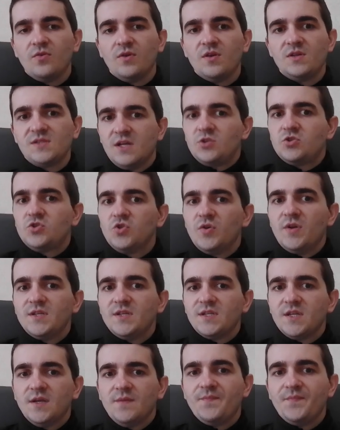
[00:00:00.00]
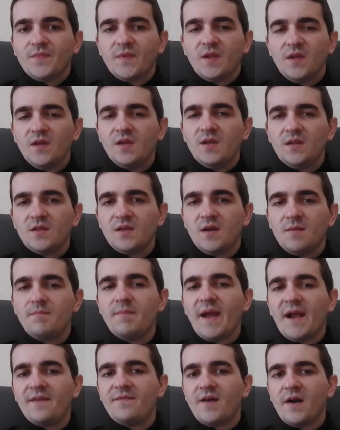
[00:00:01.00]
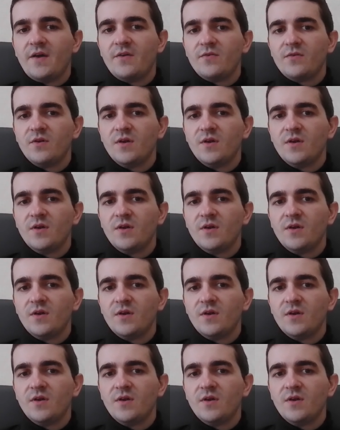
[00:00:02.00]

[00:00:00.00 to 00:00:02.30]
It's like too risky, it can backfire.